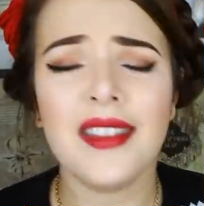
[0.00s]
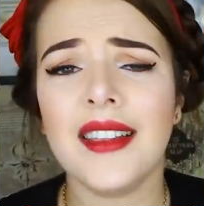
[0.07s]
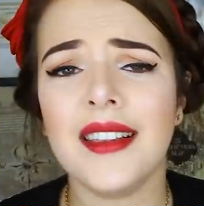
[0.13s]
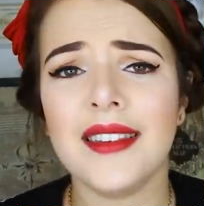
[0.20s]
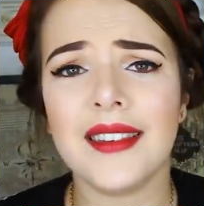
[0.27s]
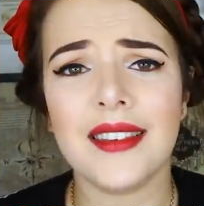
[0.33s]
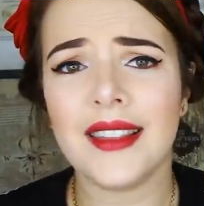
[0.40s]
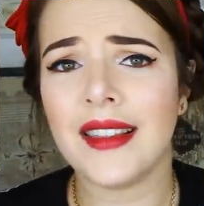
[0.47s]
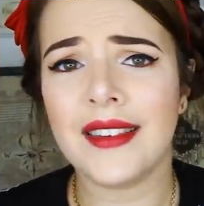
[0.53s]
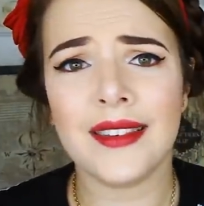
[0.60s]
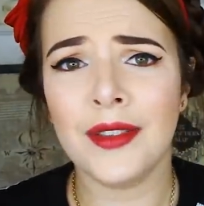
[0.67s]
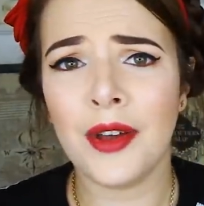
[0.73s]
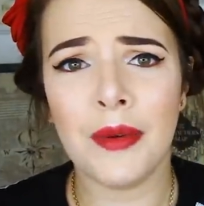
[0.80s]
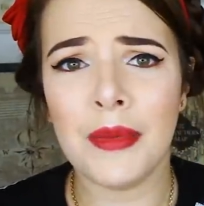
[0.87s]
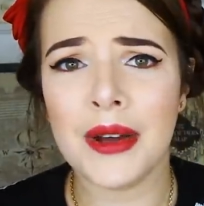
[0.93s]
There's
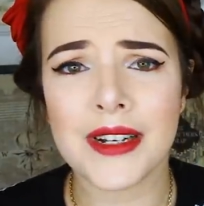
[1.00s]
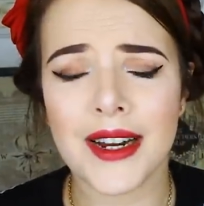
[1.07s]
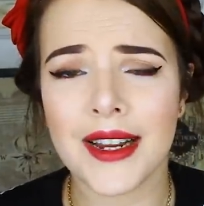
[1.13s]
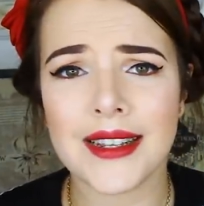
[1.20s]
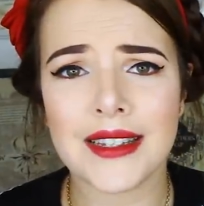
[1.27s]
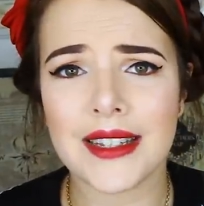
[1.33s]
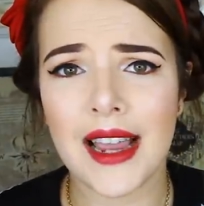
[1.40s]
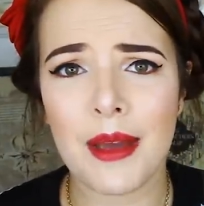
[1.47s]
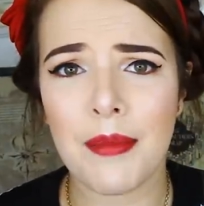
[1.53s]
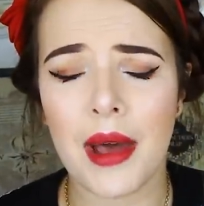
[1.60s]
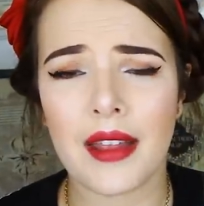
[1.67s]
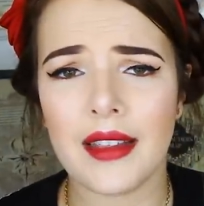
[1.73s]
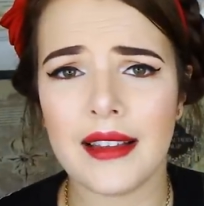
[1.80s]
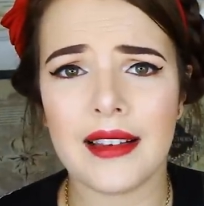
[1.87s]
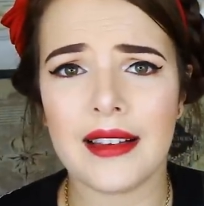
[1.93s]
not much I could say
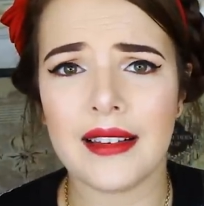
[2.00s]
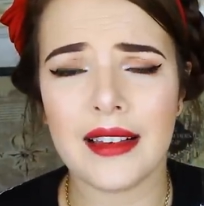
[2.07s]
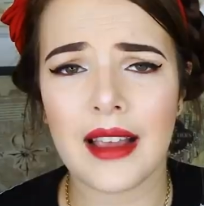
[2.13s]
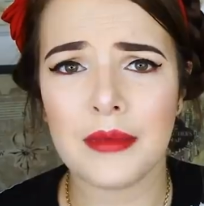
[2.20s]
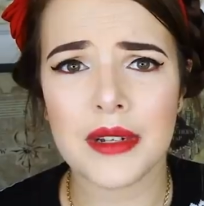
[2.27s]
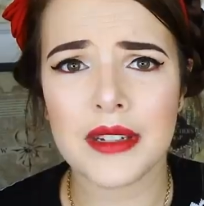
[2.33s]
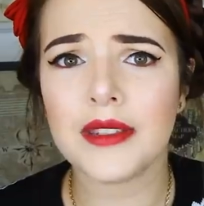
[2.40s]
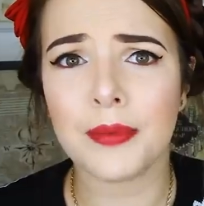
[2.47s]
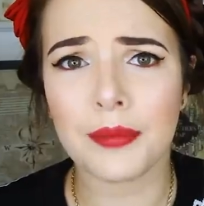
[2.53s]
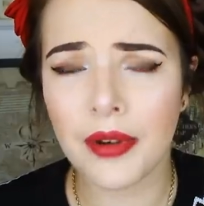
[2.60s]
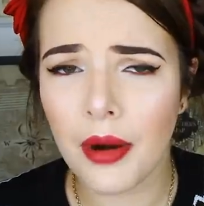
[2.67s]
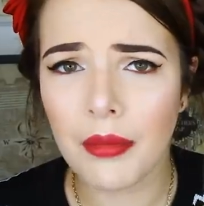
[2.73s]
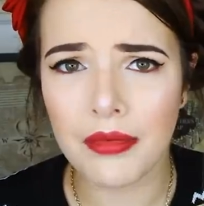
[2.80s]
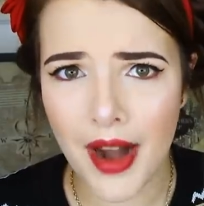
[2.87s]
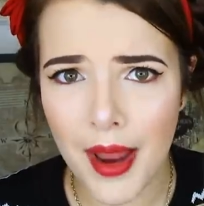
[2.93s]
about this except it's a
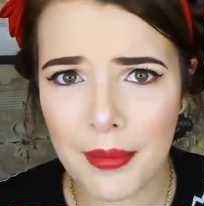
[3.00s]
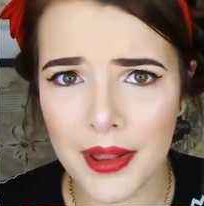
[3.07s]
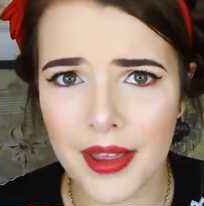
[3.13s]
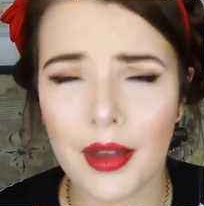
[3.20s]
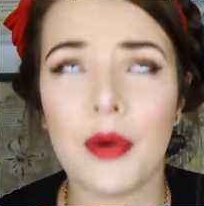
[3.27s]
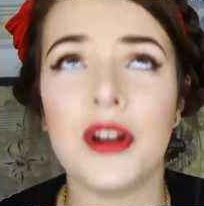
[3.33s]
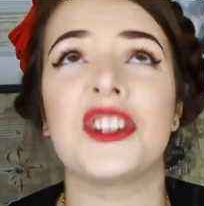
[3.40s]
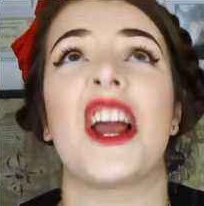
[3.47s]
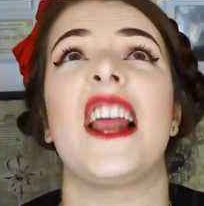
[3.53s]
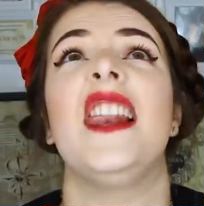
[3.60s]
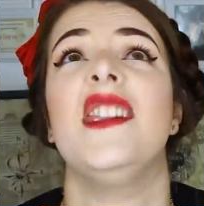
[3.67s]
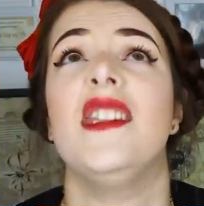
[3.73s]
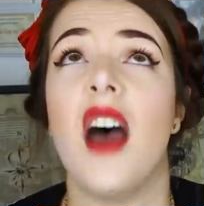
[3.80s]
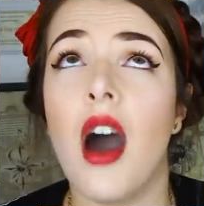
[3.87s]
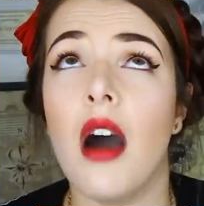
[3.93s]
prop replica, which I
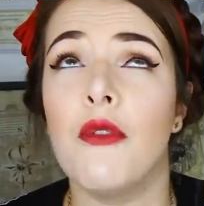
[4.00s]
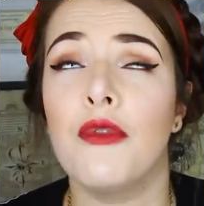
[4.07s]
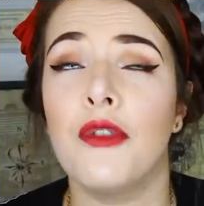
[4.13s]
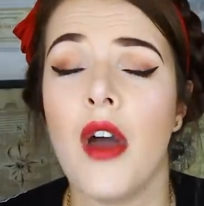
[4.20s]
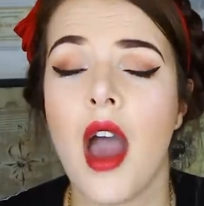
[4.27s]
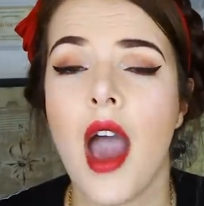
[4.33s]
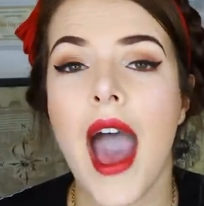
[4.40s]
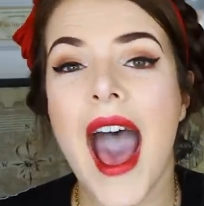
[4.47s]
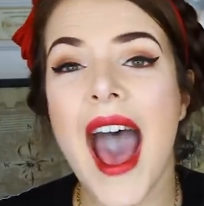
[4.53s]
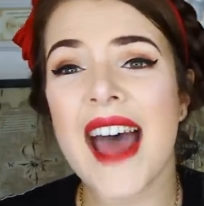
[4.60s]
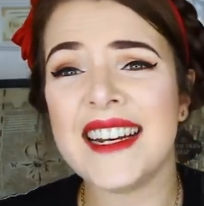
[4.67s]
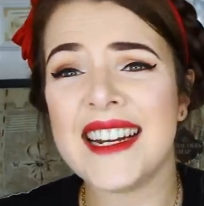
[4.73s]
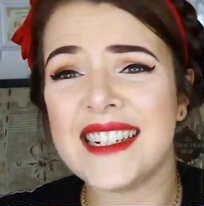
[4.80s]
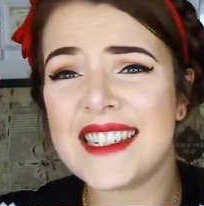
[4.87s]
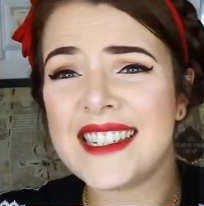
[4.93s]
love,
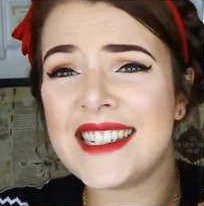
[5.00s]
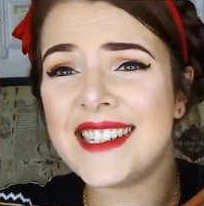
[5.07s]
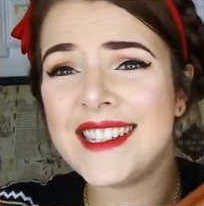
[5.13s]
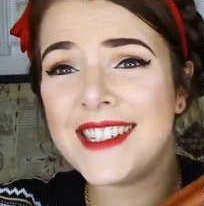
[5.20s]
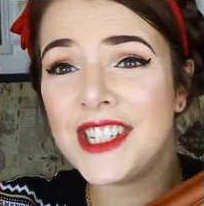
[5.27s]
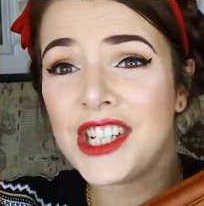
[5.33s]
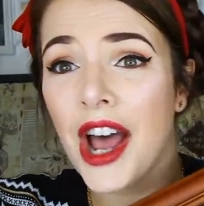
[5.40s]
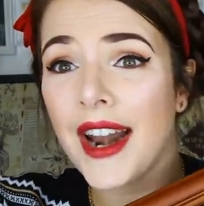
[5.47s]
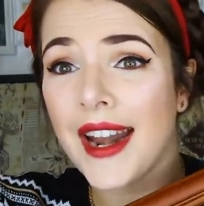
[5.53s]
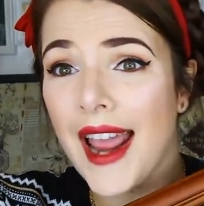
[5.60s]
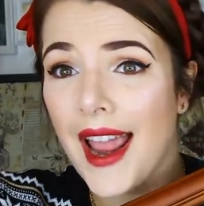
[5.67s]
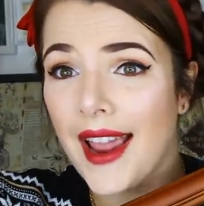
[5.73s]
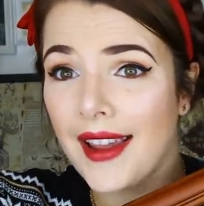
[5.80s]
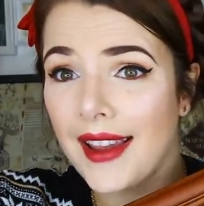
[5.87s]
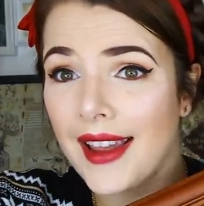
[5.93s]
and it's
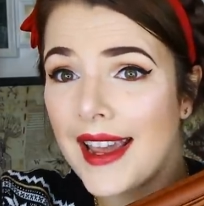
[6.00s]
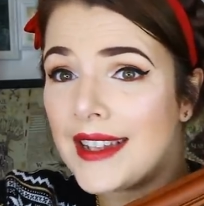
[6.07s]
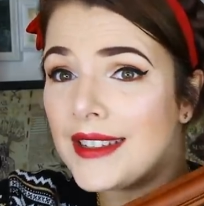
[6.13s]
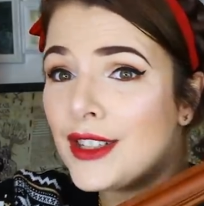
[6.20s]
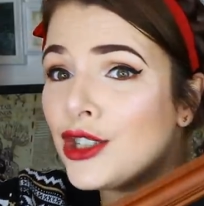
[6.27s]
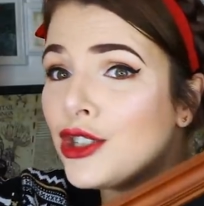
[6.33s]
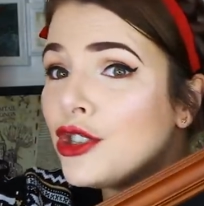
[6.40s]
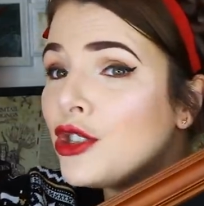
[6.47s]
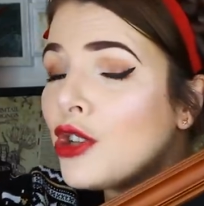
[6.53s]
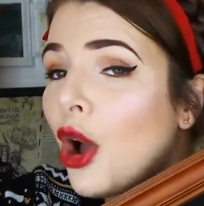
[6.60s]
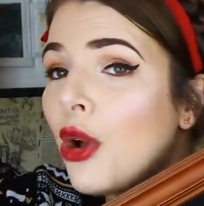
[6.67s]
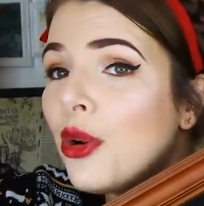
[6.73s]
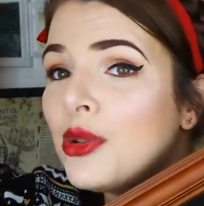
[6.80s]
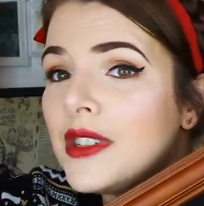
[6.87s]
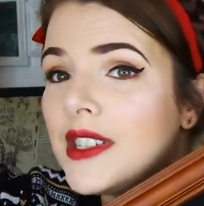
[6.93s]
stunning. It's
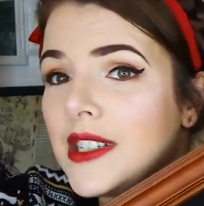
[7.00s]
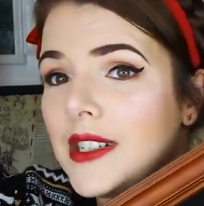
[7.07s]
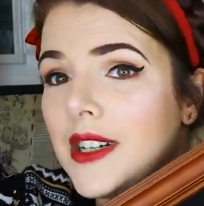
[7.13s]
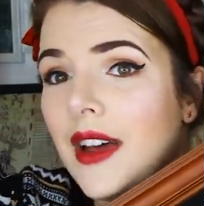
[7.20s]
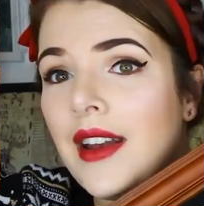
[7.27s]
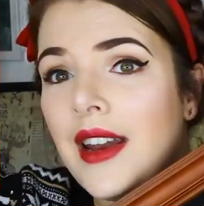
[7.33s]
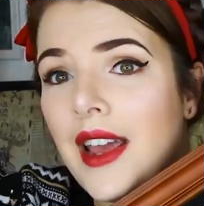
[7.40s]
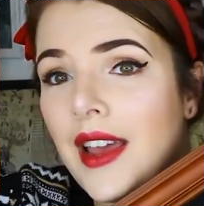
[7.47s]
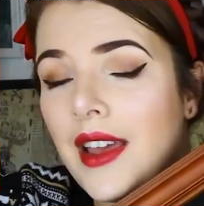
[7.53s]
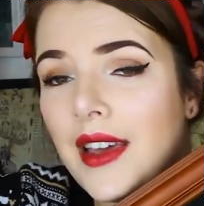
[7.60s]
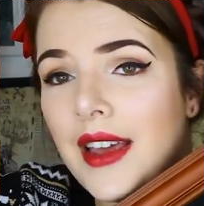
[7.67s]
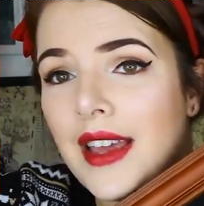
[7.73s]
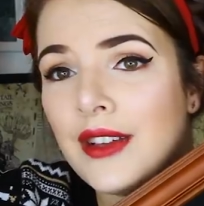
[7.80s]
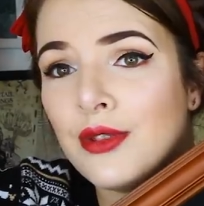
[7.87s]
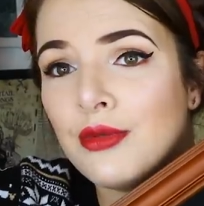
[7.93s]
so
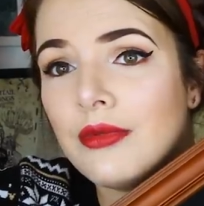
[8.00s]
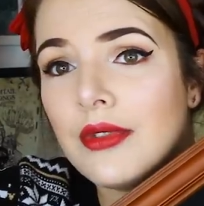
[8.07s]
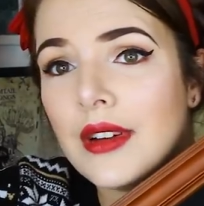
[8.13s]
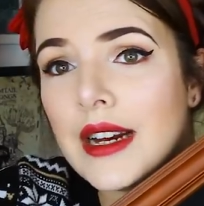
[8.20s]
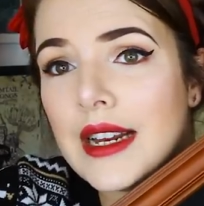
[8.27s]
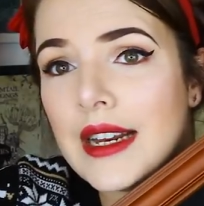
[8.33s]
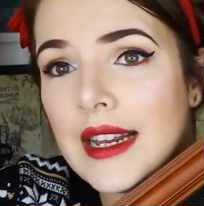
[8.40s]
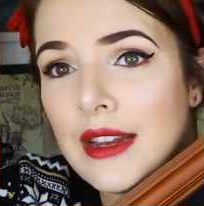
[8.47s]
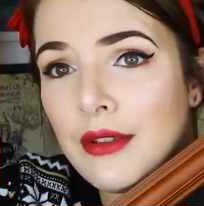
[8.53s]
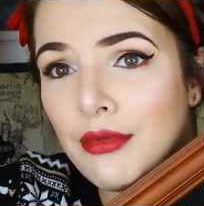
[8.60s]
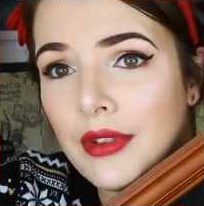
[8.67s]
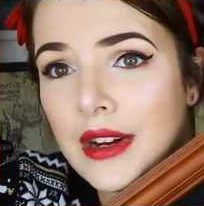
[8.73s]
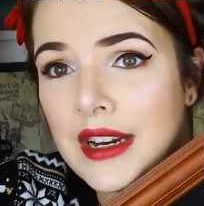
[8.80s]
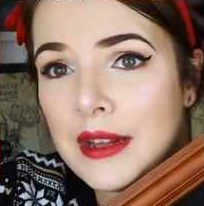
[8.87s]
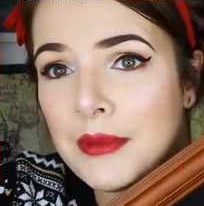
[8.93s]
stunning. It's really,
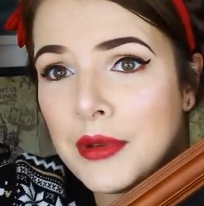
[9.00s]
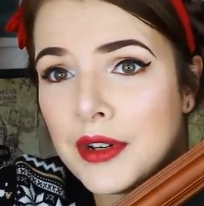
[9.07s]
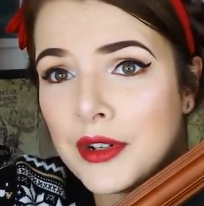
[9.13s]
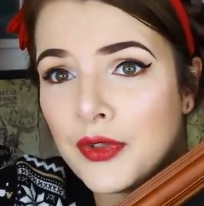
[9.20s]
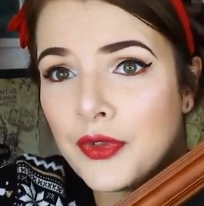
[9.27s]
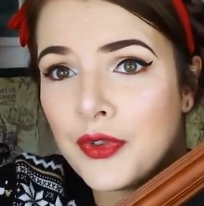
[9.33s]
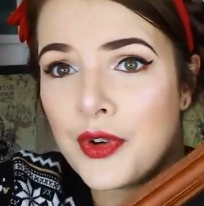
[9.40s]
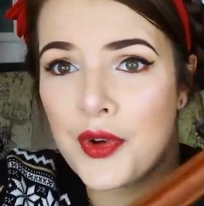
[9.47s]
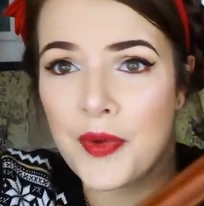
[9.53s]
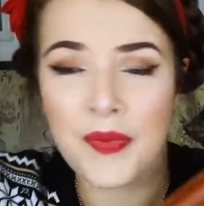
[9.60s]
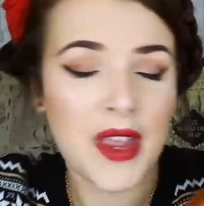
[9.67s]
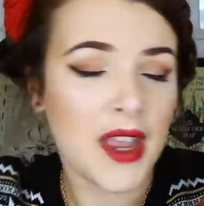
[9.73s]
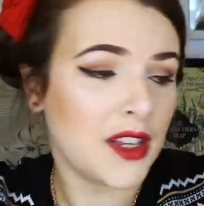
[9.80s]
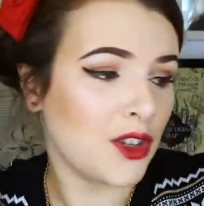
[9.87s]
really beautiful.